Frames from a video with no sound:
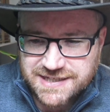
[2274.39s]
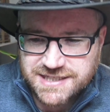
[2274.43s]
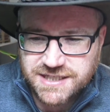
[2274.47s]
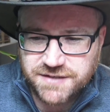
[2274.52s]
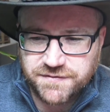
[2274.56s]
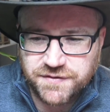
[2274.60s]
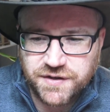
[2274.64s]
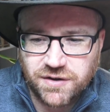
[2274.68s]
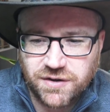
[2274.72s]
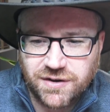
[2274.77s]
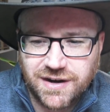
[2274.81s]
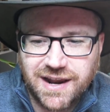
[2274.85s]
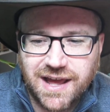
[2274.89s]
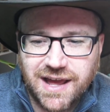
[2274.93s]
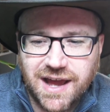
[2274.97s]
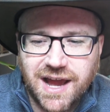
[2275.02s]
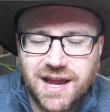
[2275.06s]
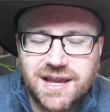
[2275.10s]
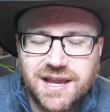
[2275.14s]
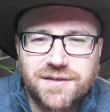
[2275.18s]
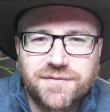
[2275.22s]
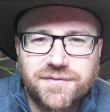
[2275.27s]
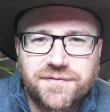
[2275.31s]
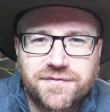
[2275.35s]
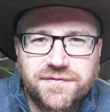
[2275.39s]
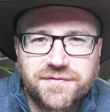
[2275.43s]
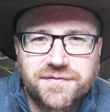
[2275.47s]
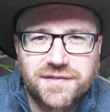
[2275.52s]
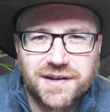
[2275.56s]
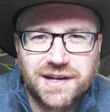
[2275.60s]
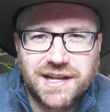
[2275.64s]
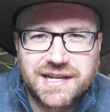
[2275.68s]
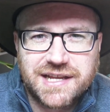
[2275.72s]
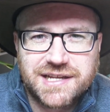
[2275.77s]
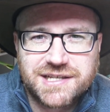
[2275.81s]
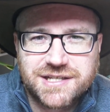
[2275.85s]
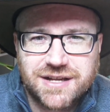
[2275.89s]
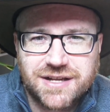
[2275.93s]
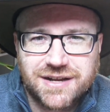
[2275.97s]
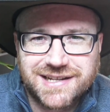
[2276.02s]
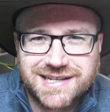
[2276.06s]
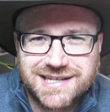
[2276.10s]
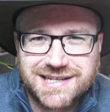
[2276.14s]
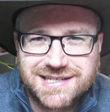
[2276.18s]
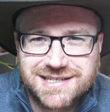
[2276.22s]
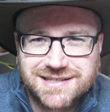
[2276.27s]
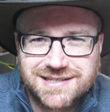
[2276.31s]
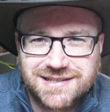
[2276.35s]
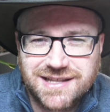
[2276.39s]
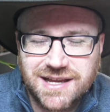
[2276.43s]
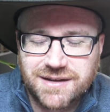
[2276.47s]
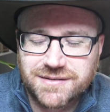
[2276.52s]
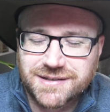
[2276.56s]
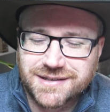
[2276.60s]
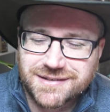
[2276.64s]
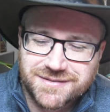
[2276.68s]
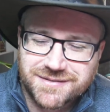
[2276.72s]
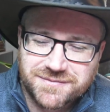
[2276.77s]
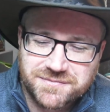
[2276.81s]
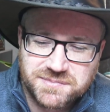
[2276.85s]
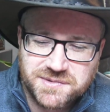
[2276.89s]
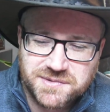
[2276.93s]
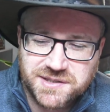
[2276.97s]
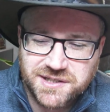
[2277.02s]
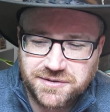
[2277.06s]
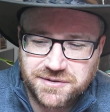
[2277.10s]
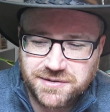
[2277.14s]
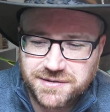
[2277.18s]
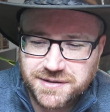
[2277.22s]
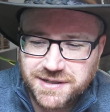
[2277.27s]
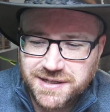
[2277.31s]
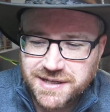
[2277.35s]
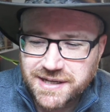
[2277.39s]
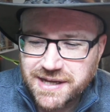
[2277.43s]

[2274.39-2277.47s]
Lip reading: of your life, Link Sonics. No, joking.